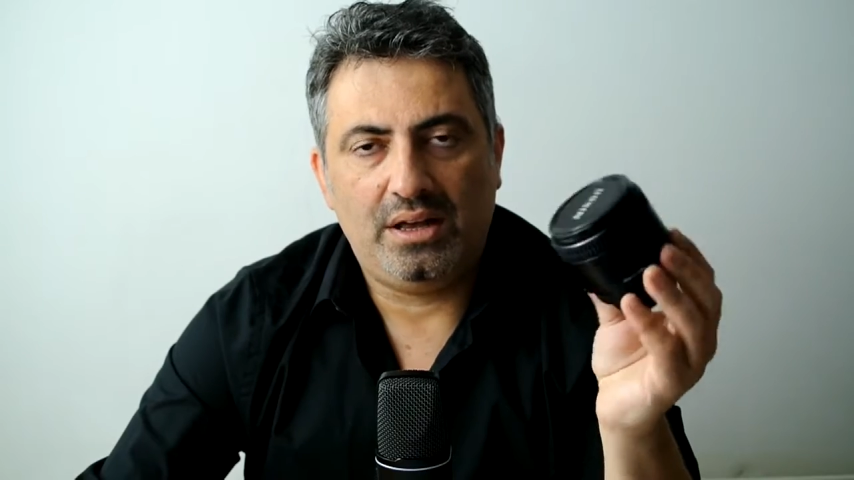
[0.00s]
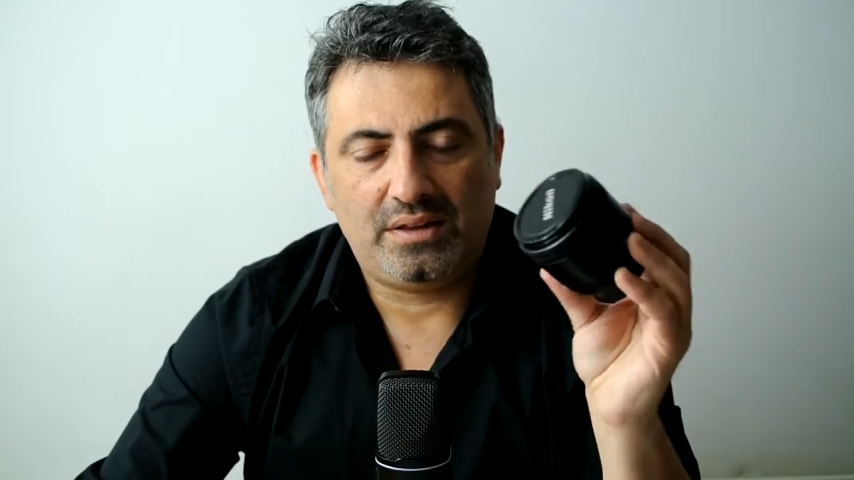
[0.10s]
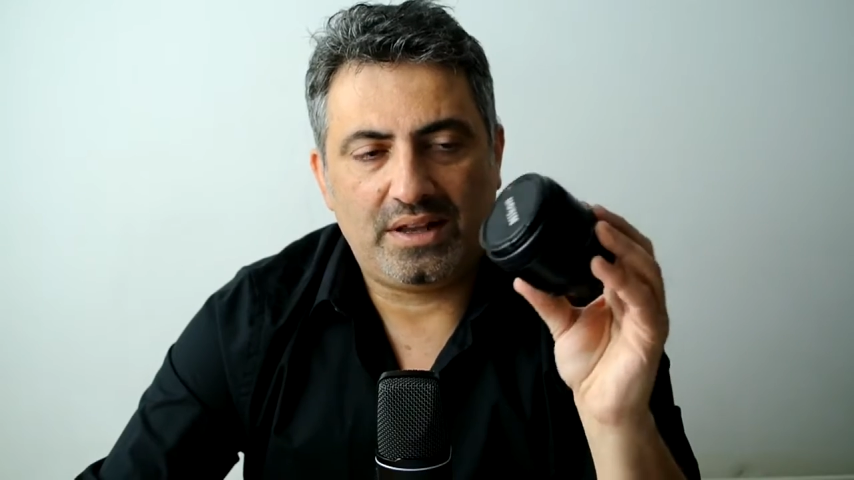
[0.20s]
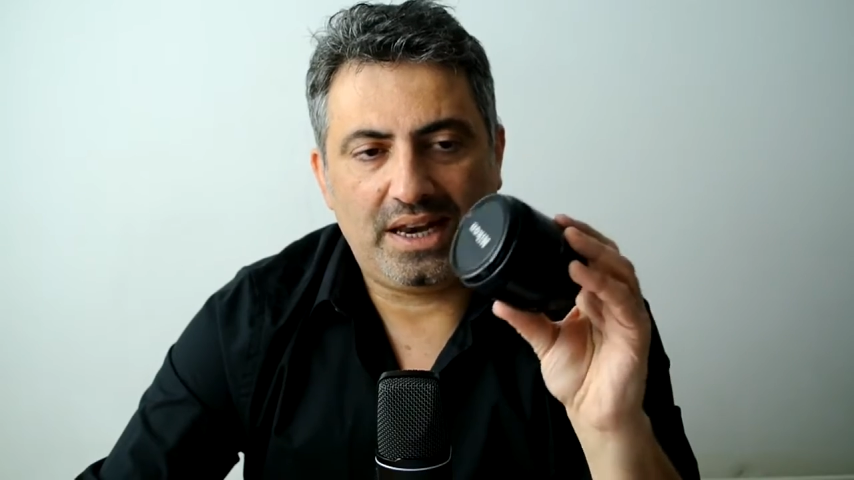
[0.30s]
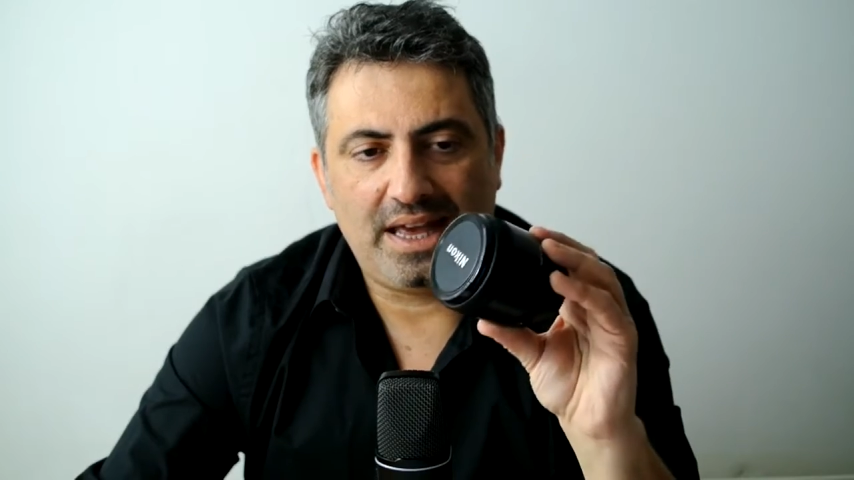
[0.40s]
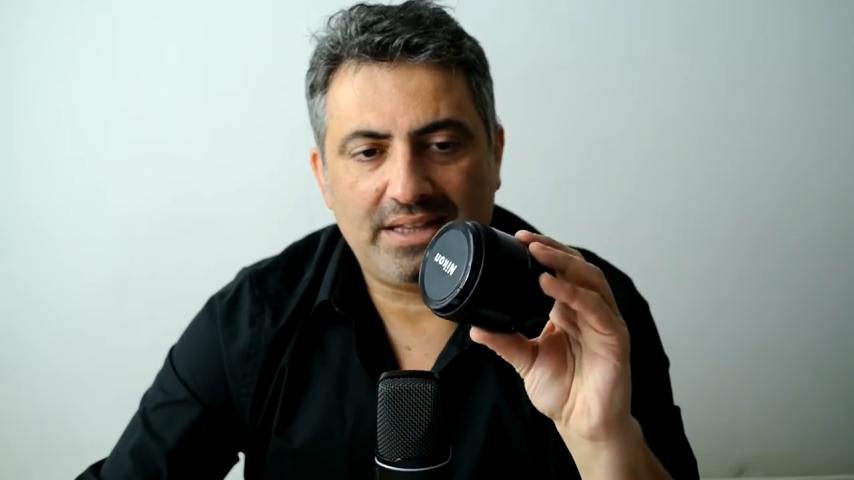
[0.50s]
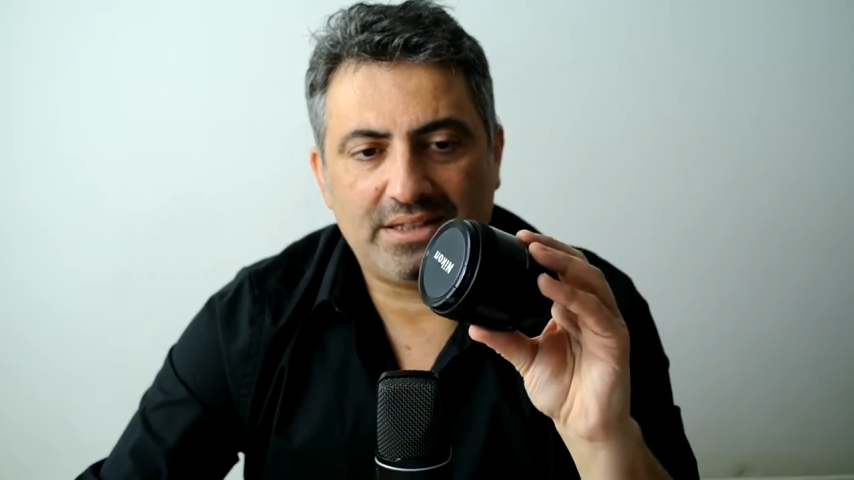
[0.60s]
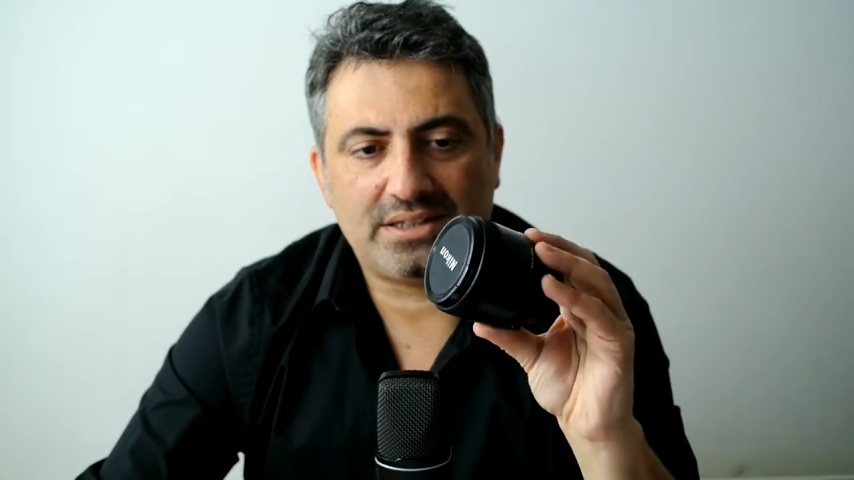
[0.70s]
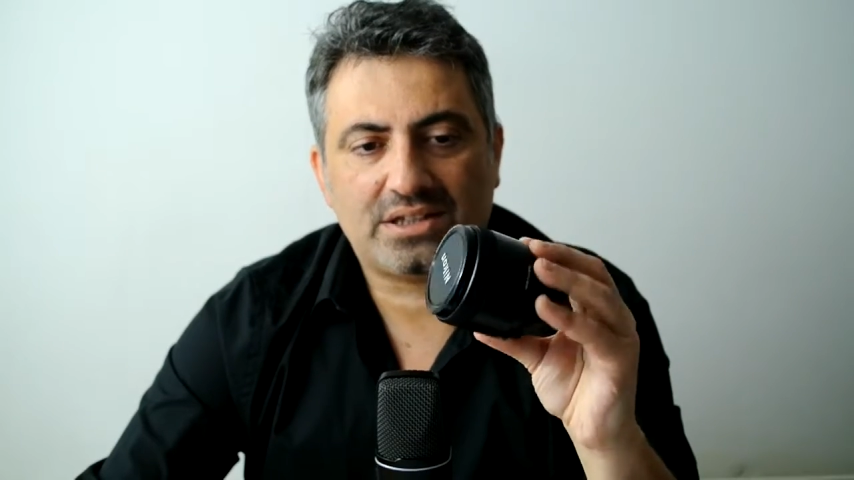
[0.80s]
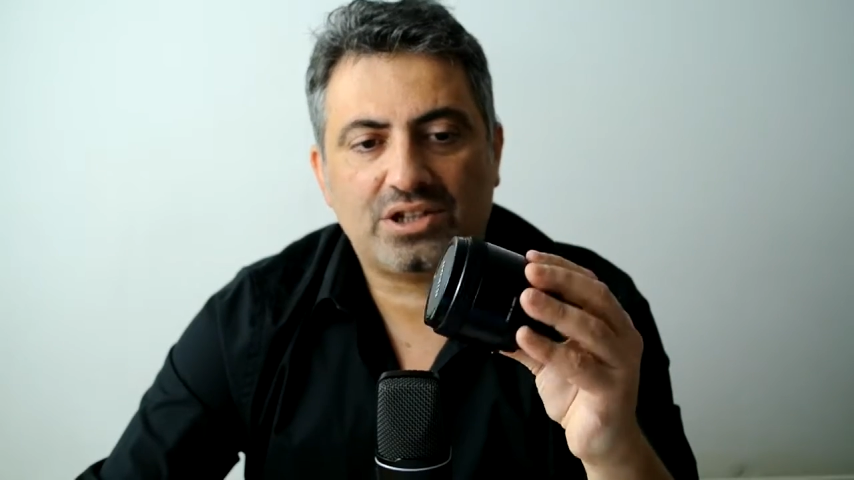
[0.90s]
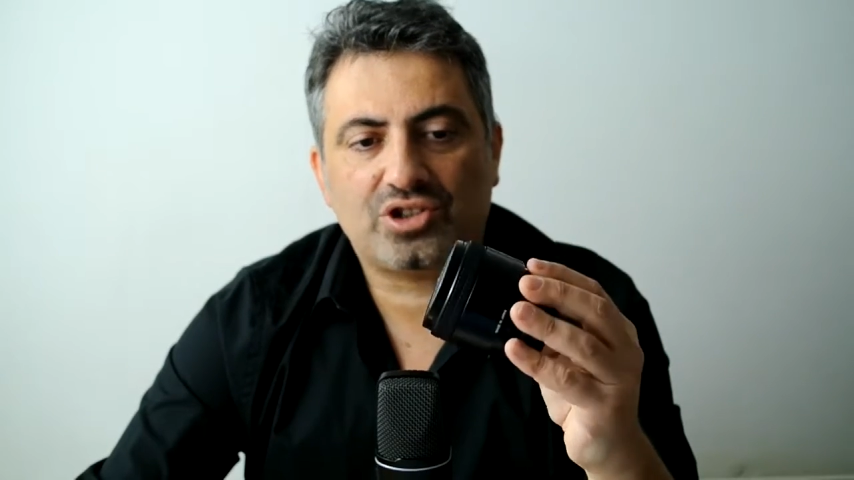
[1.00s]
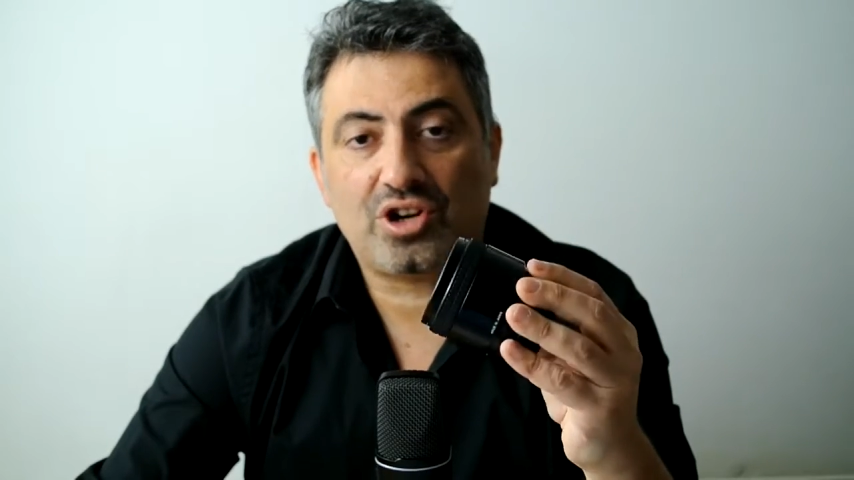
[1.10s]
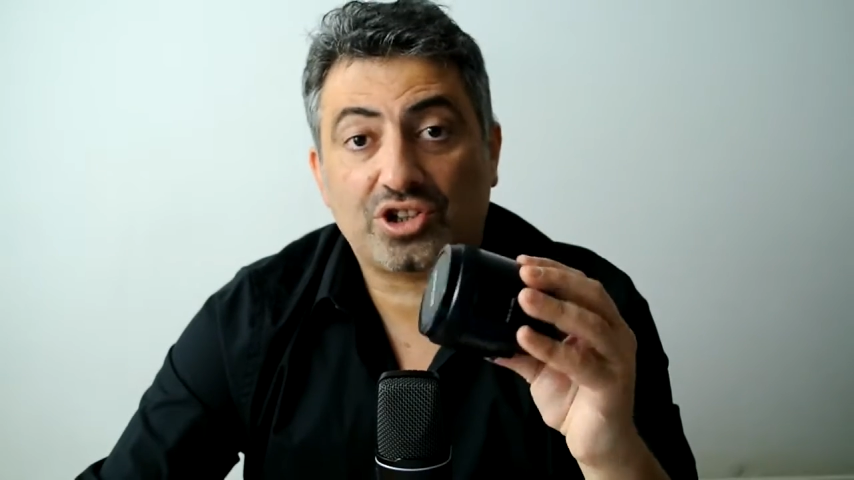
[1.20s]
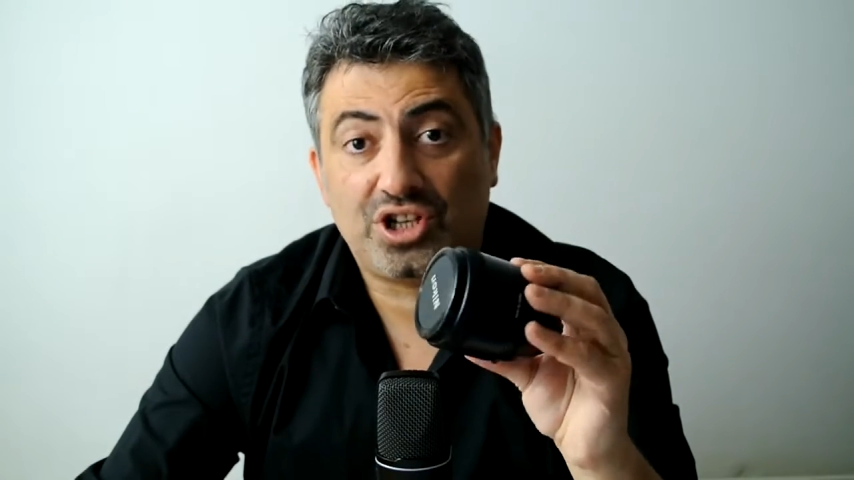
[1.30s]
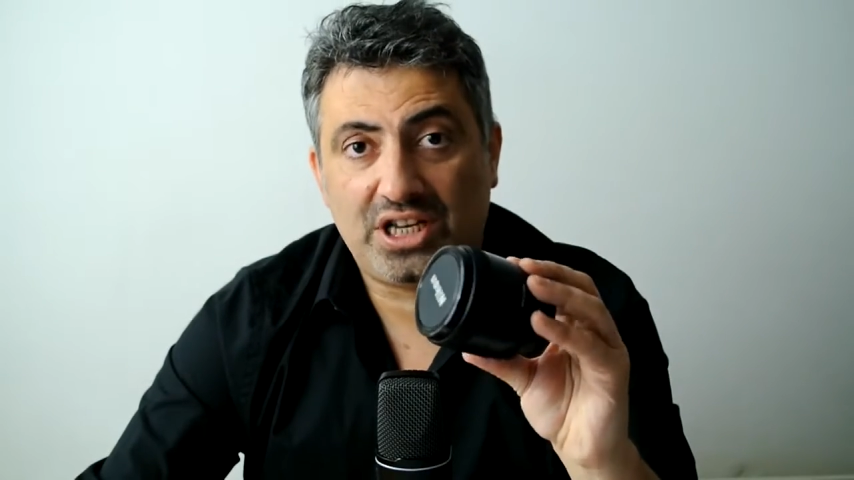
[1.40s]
the lens construction